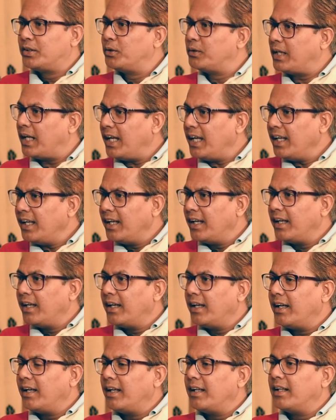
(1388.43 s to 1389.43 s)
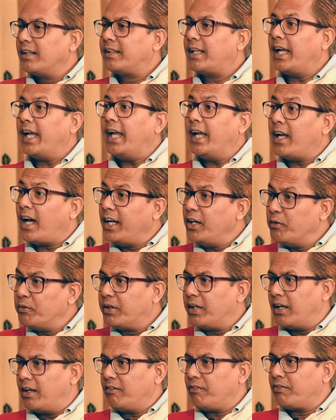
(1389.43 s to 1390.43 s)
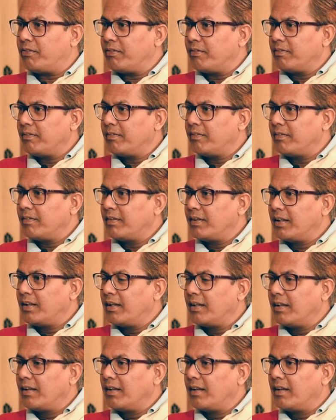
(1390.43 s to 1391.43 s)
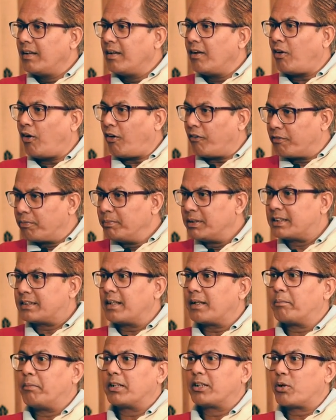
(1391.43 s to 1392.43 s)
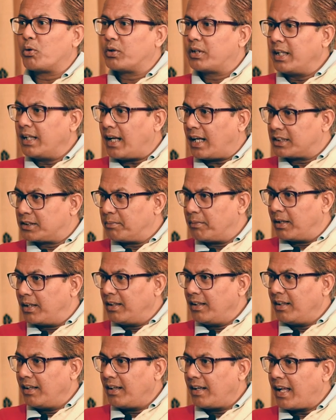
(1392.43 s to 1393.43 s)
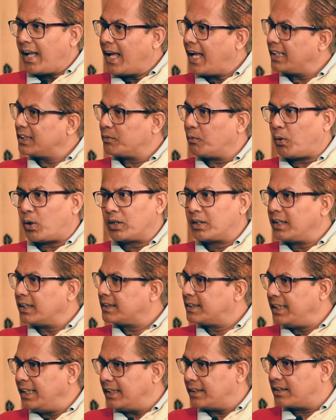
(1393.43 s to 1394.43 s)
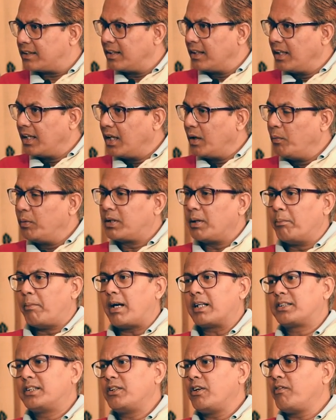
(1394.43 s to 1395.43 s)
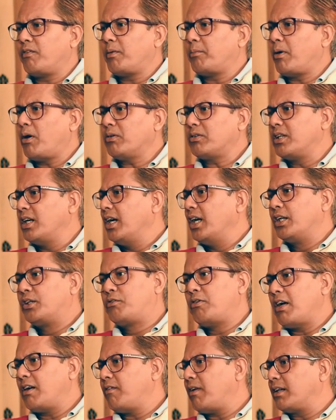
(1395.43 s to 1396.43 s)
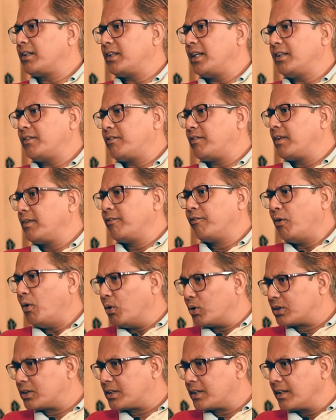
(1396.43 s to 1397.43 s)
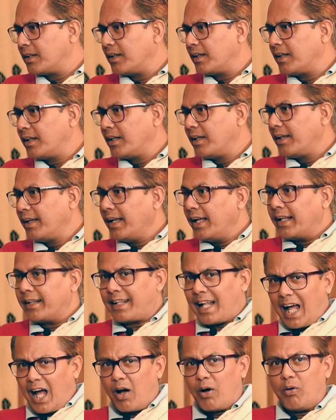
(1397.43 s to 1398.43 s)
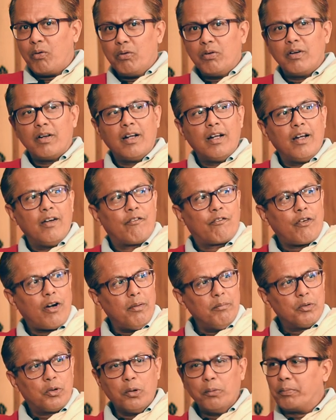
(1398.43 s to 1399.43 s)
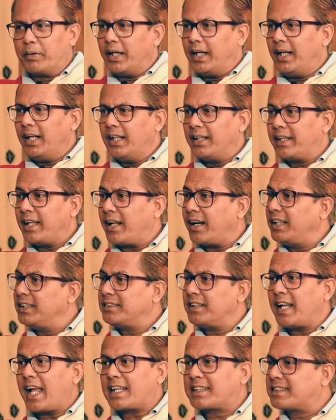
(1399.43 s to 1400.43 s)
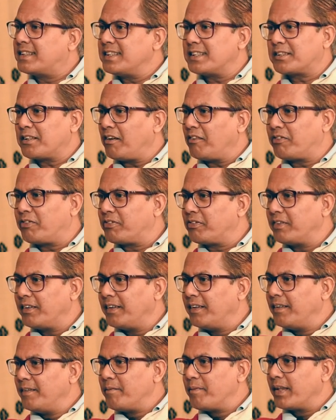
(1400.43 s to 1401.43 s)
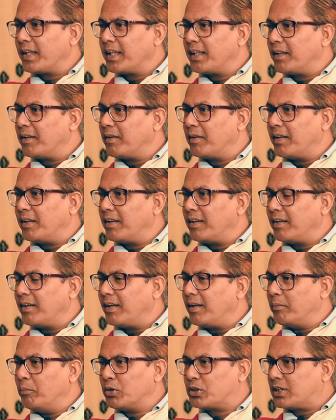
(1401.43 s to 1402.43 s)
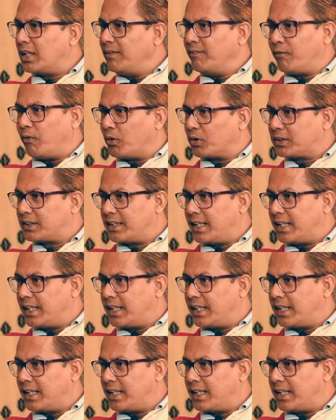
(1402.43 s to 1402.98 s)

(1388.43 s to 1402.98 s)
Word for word: Today, the AIUDF of Mr. Badruddin Ajmal has won the seat with a margin of about 1200 votes. Now, from Dhubri, there is an excess of Muslim votes